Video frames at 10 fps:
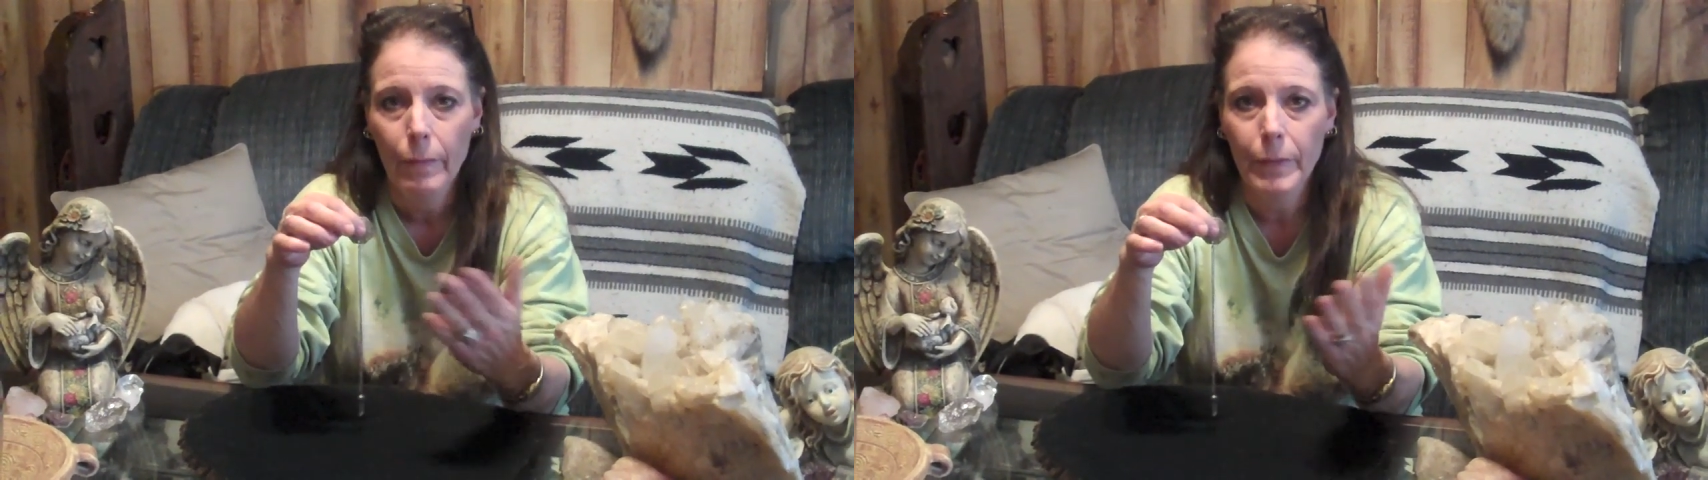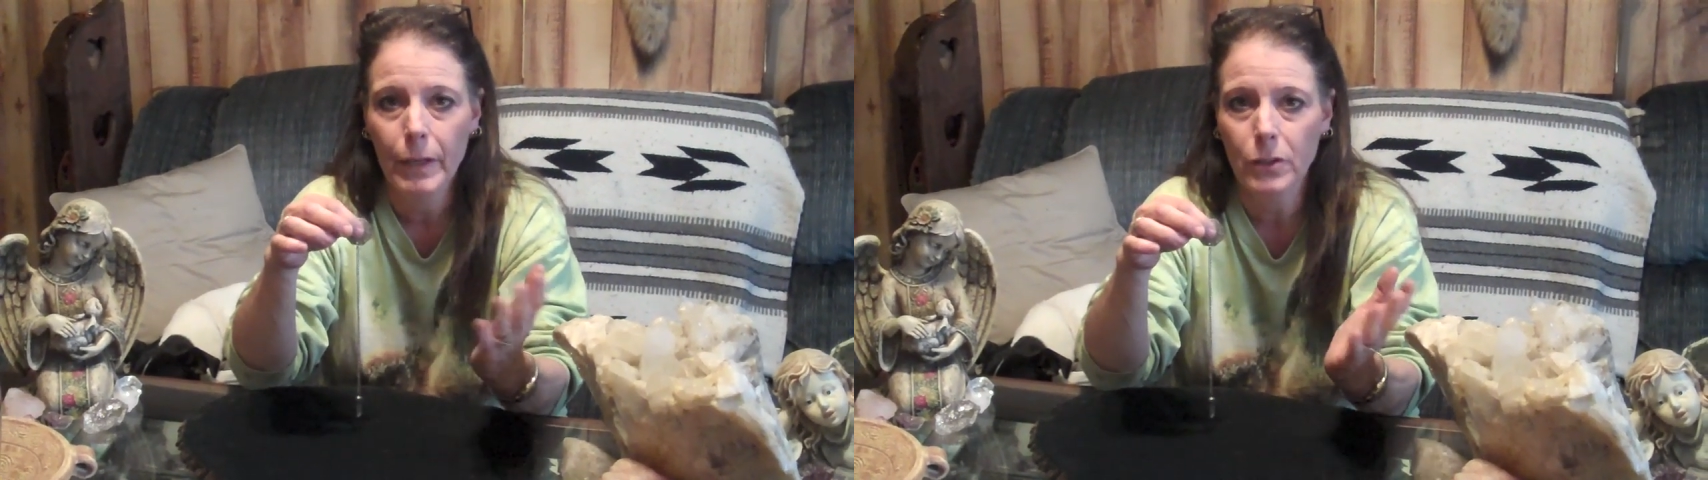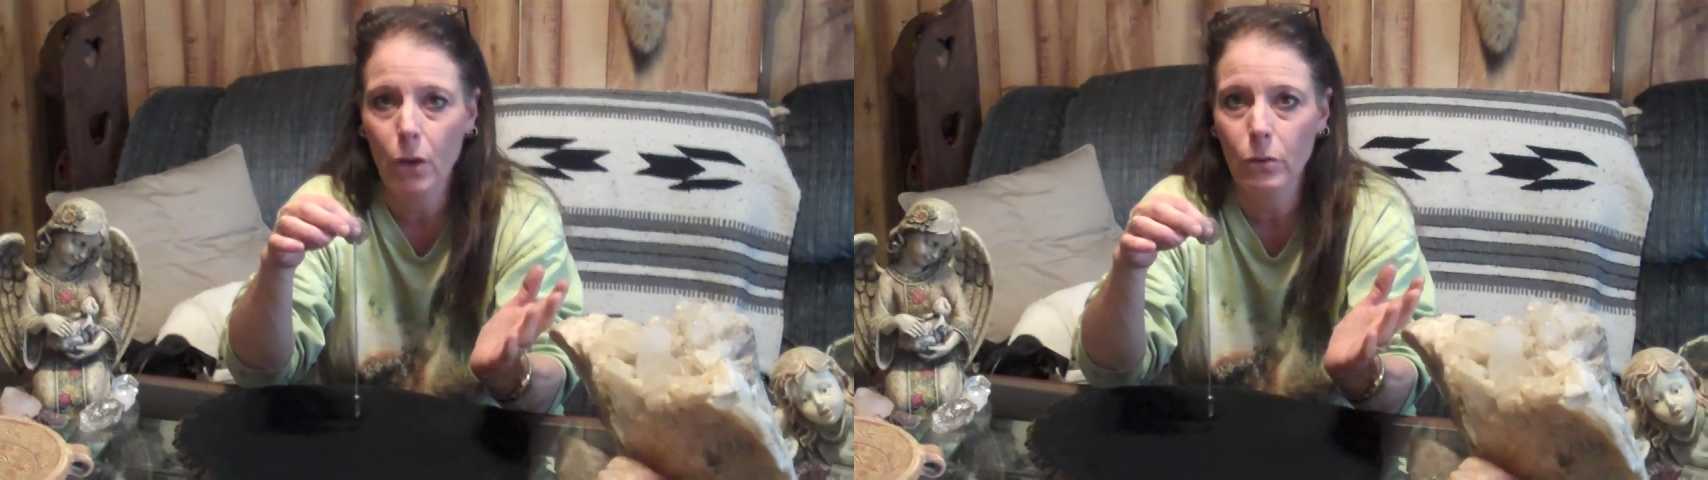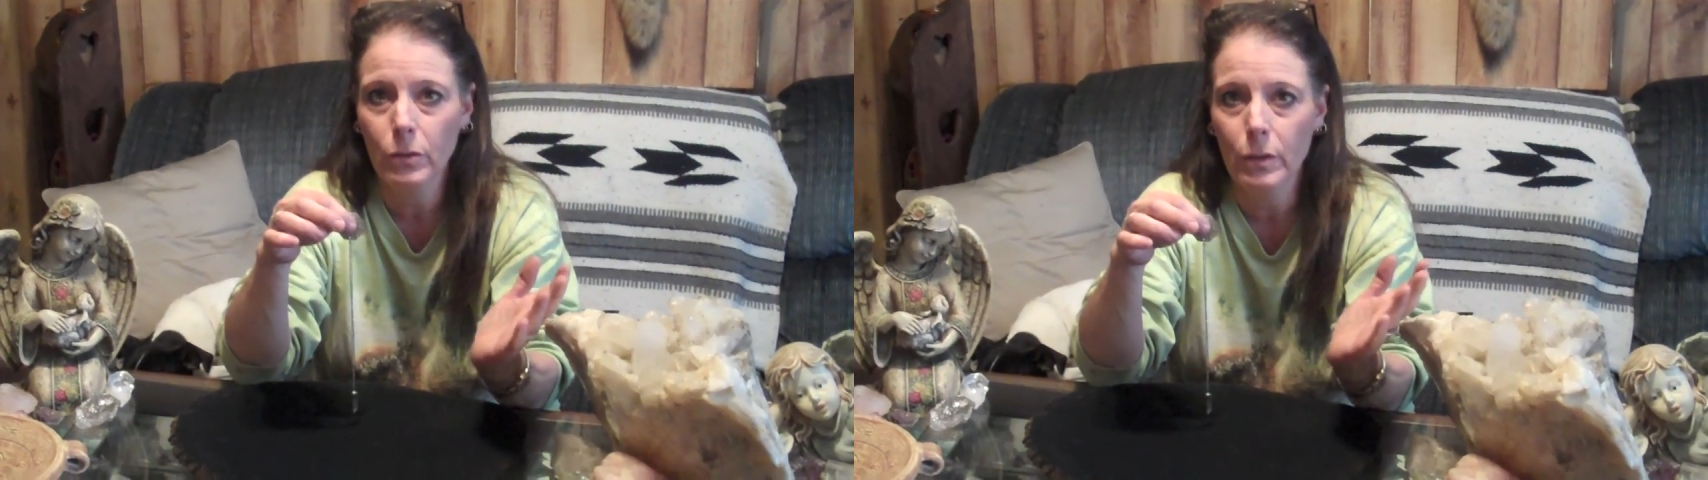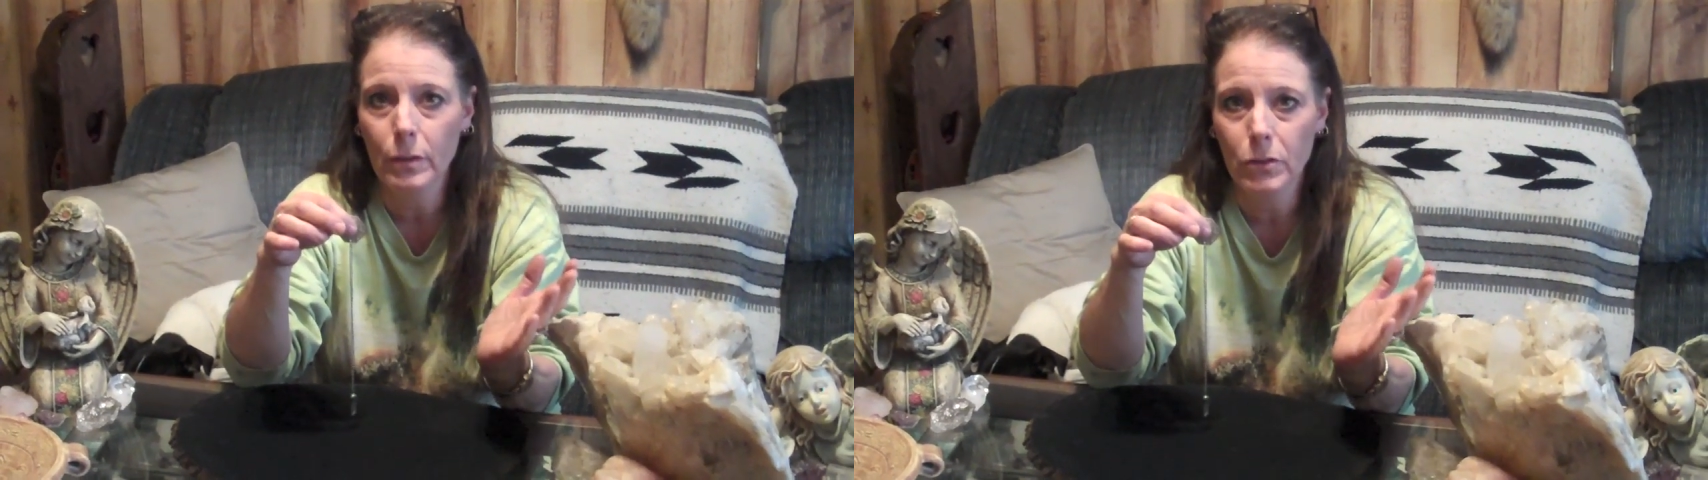They don't
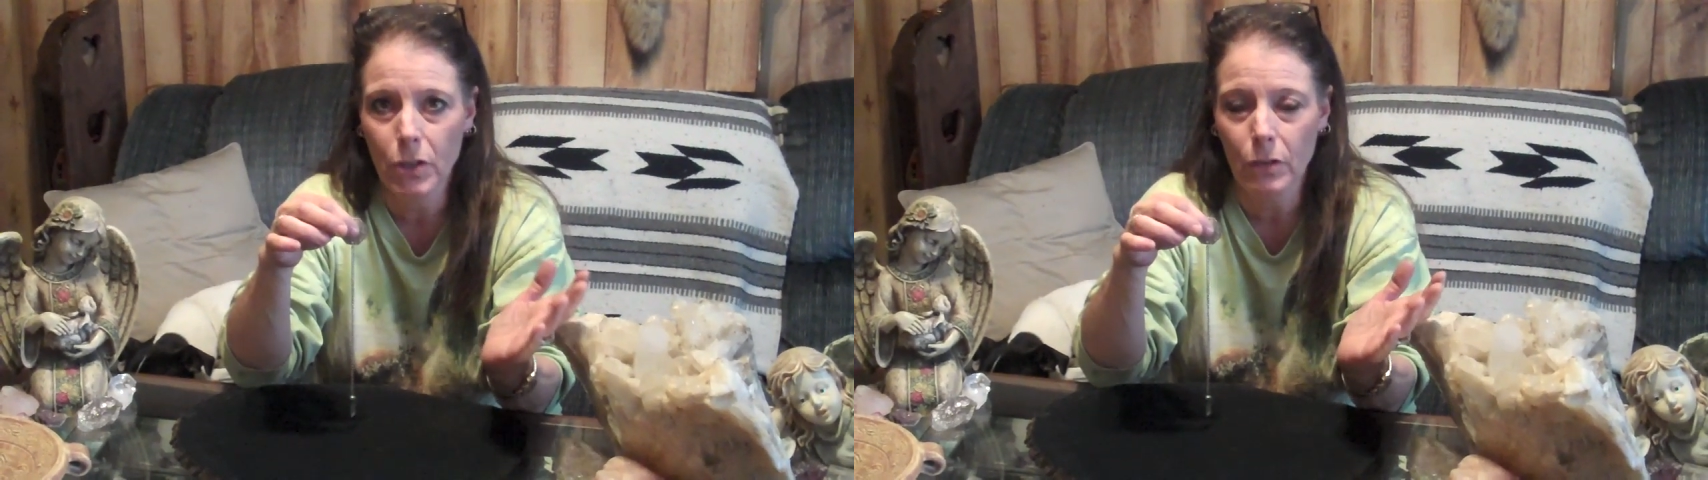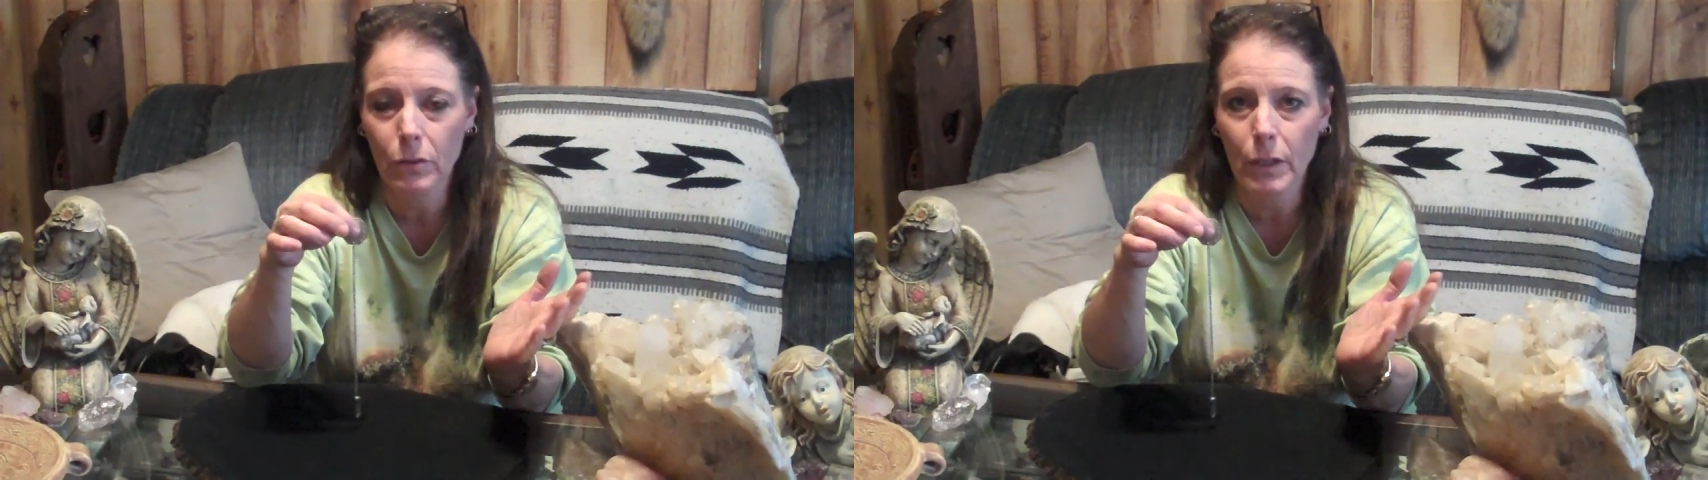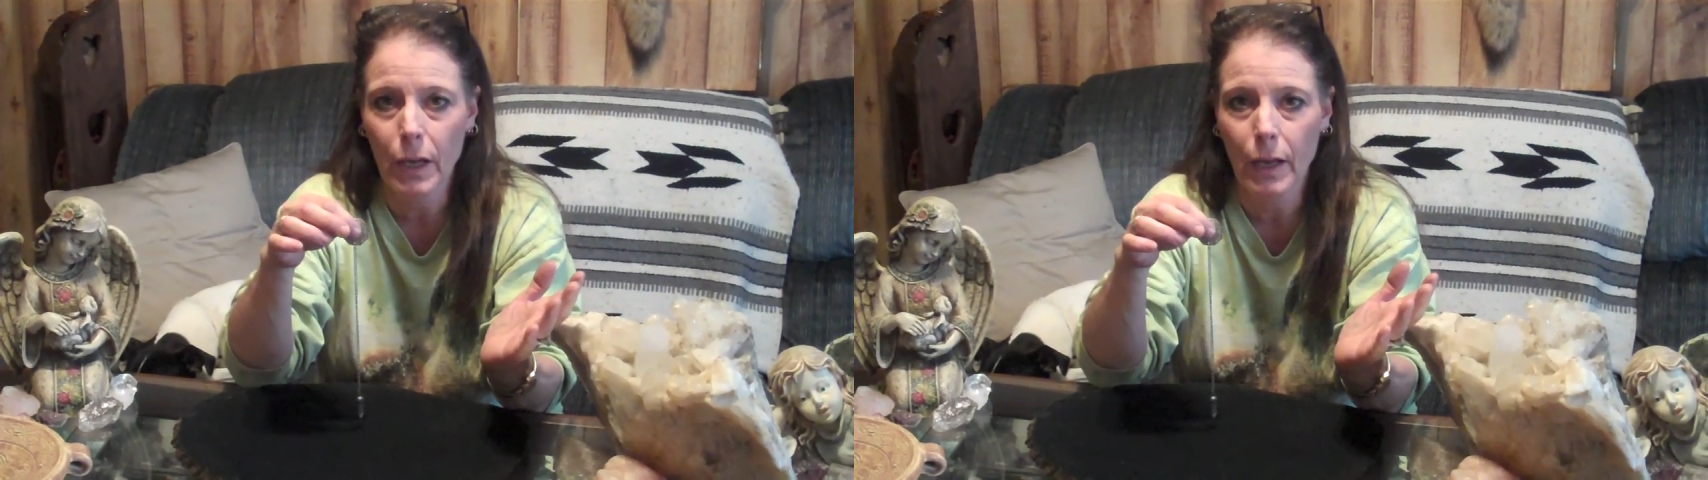generally